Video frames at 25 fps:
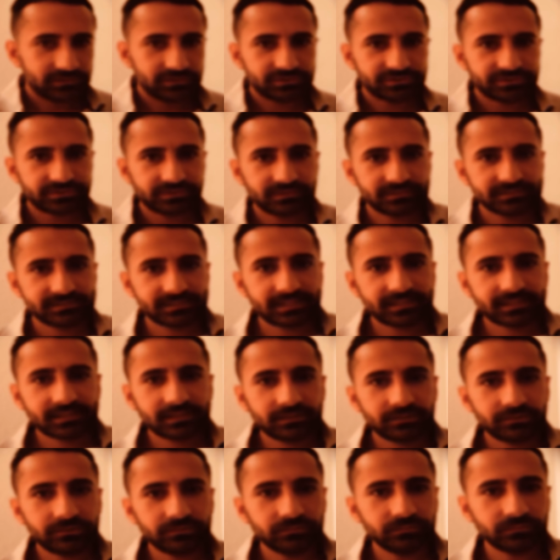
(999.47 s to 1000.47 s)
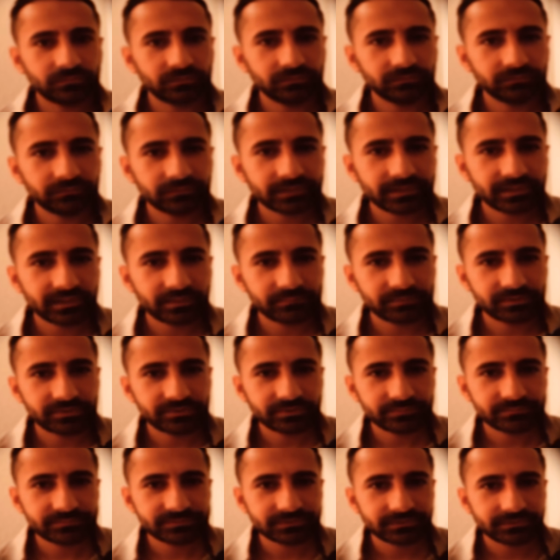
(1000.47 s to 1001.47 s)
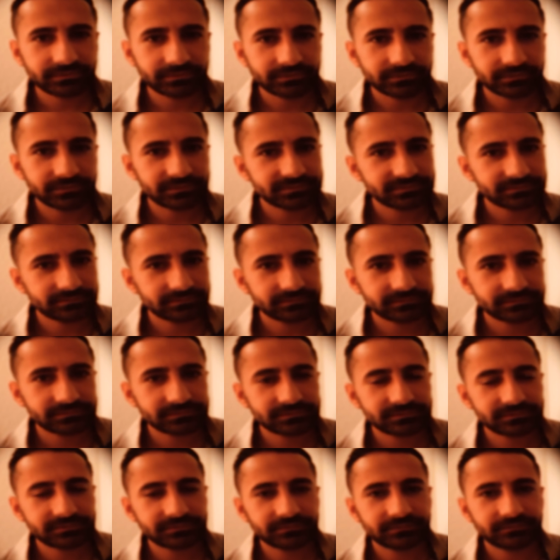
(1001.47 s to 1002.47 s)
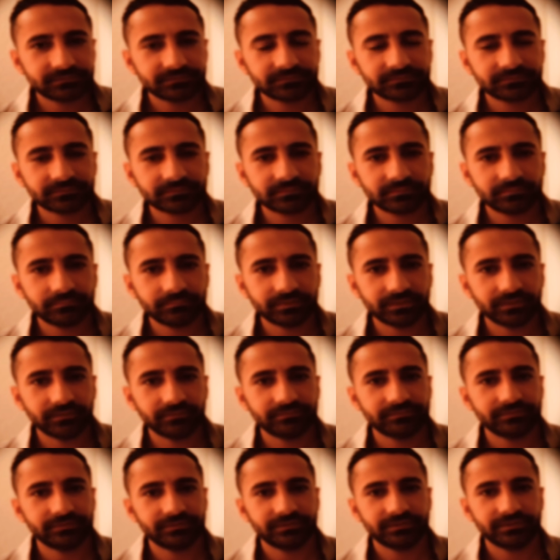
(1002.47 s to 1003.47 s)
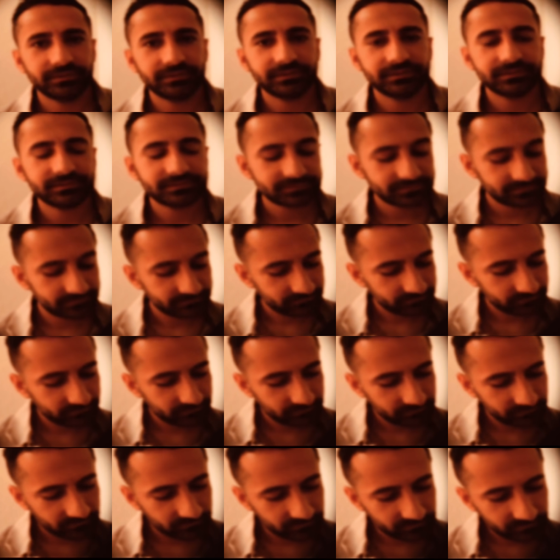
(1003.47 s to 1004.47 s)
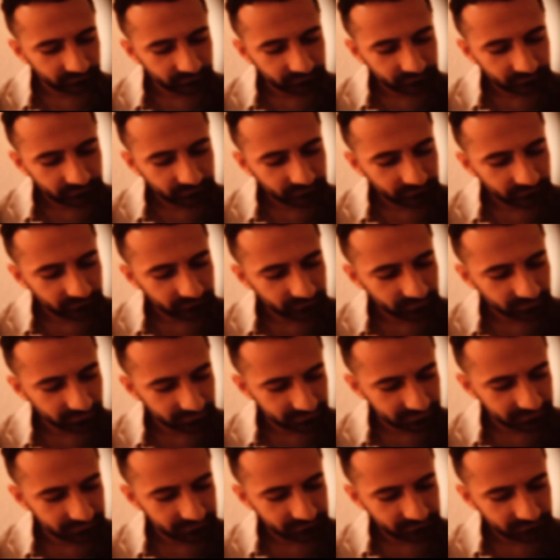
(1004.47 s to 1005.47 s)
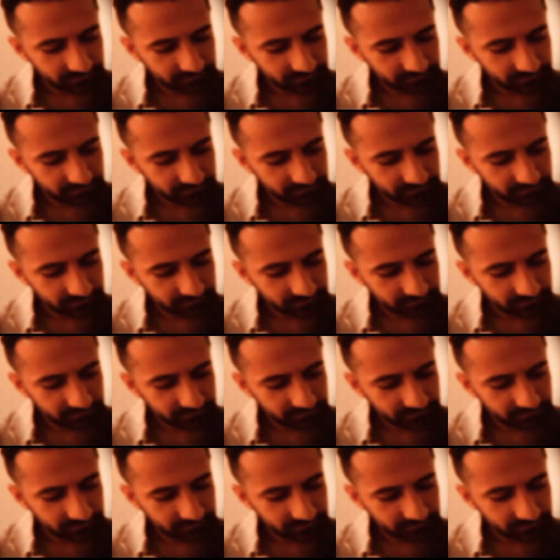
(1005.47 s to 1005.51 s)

you're still taking your glaucoma drops at night, aren't you? Both eyes. Good.